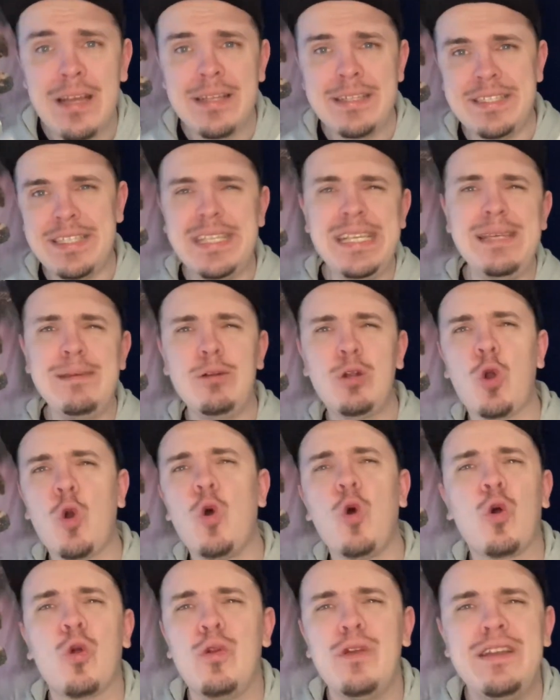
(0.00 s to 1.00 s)
team
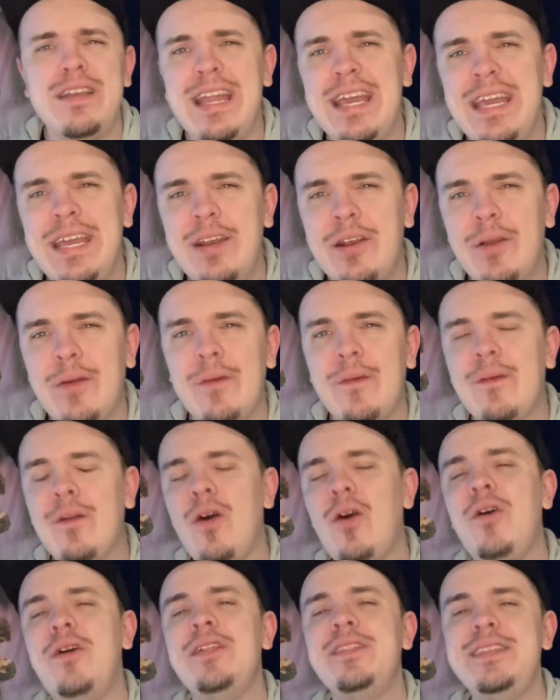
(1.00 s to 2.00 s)
coordinator,
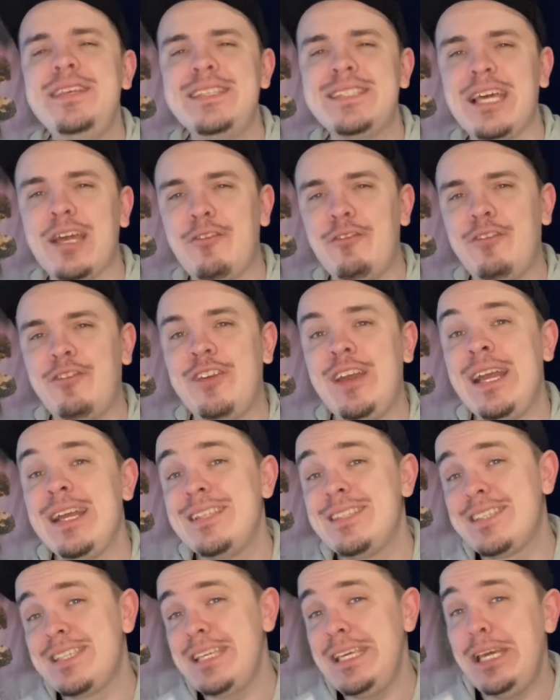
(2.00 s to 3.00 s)
all these like
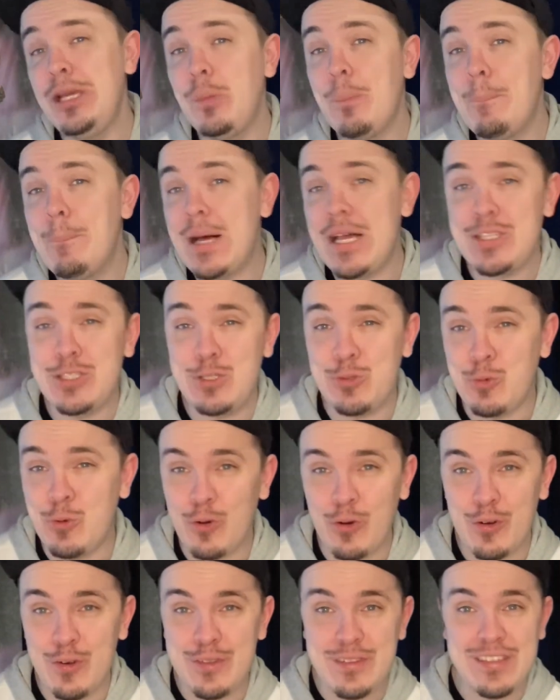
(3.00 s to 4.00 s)
fancy
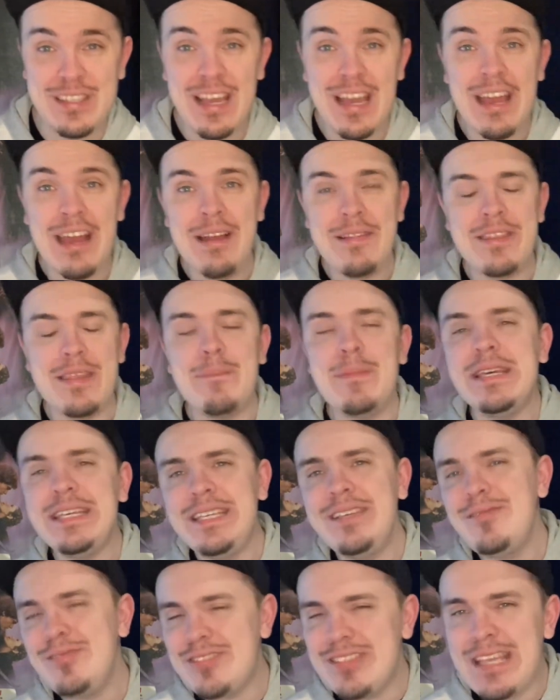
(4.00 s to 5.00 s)
buzzwords to make
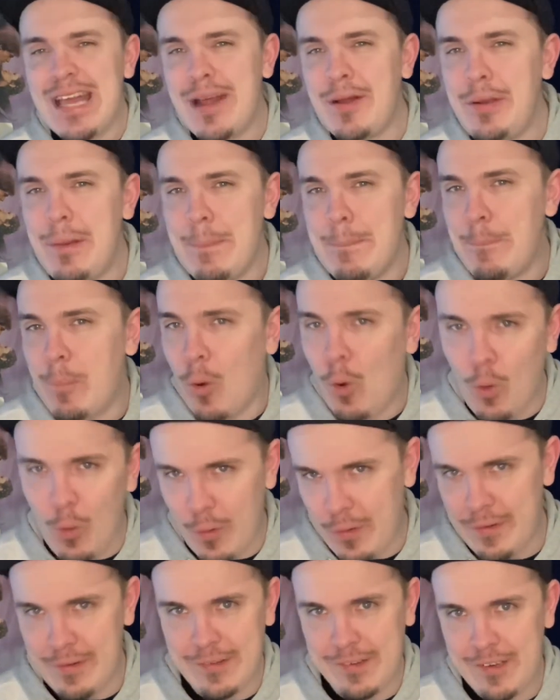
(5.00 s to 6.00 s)
you sound
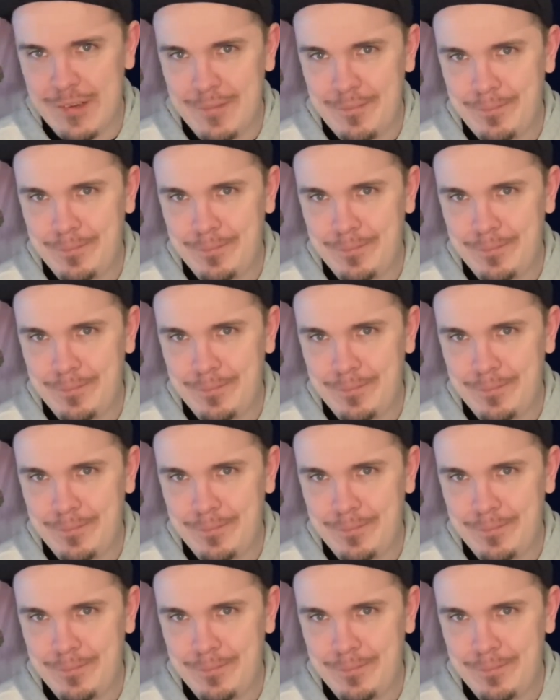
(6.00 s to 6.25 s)
important.